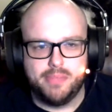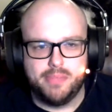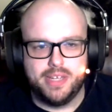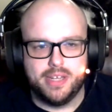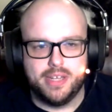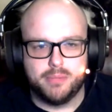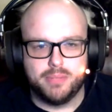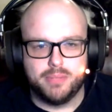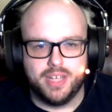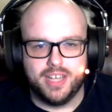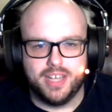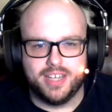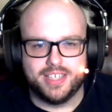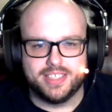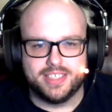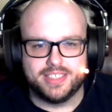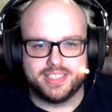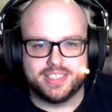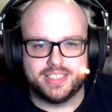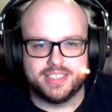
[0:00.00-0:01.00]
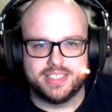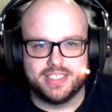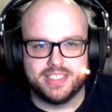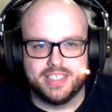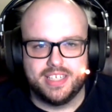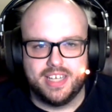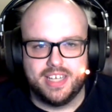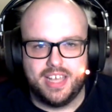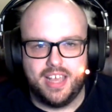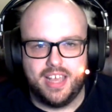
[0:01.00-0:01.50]
me up, guys.
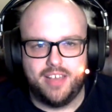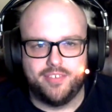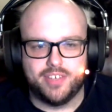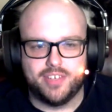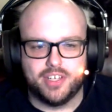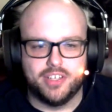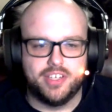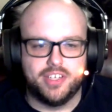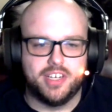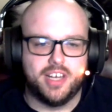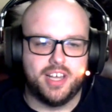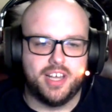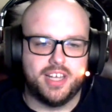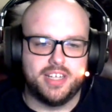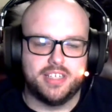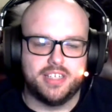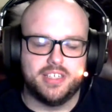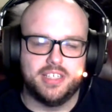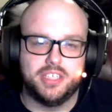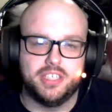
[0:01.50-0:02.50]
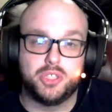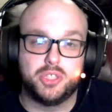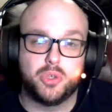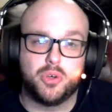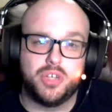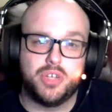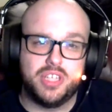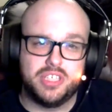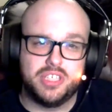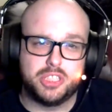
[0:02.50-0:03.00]
Have a good night.
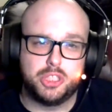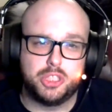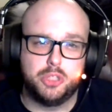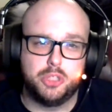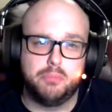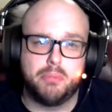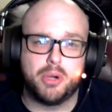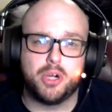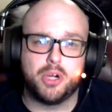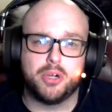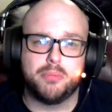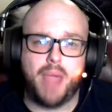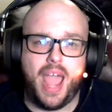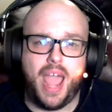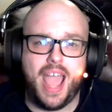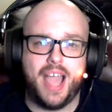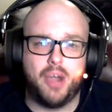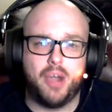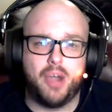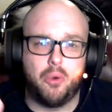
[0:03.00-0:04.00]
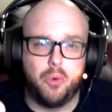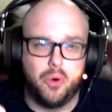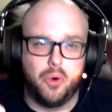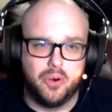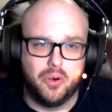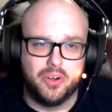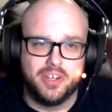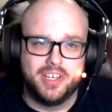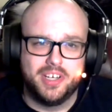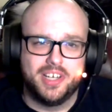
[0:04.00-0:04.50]
Enjoy the superb
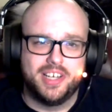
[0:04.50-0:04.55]
owl.